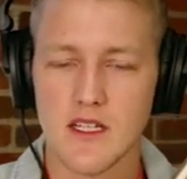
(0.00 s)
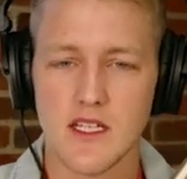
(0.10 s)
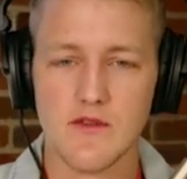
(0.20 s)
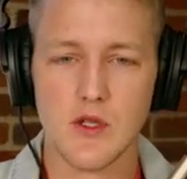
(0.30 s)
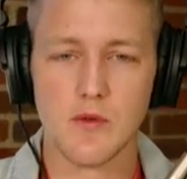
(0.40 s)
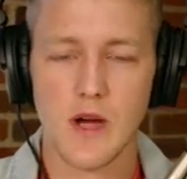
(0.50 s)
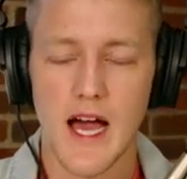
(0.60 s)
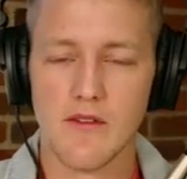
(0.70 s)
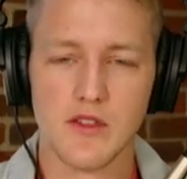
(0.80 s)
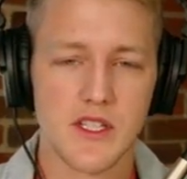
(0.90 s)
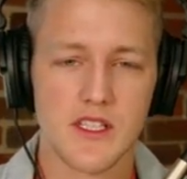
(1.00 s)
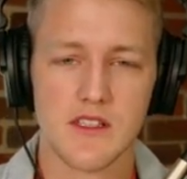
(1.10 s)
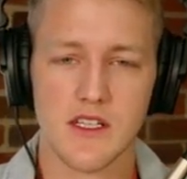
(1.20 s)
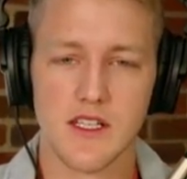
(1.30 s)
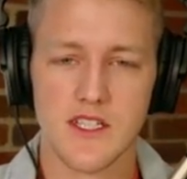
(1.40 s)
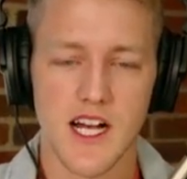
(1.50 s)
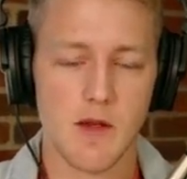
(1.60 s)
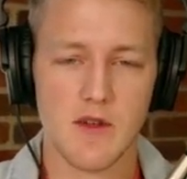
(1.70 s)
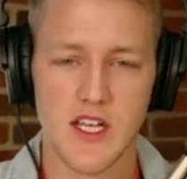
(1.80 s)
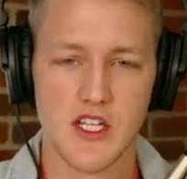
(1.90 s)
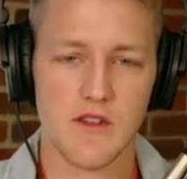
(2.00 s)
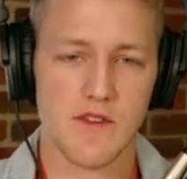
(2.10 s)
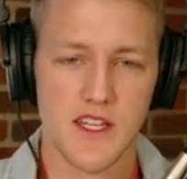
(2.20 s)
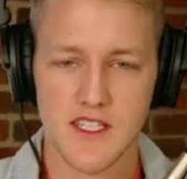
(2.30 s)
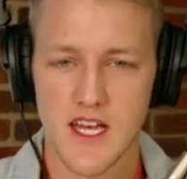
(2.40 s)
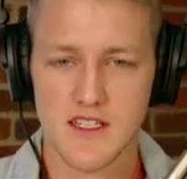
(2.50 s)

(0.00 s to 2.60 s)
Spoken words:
And if you have looked at the documentation for these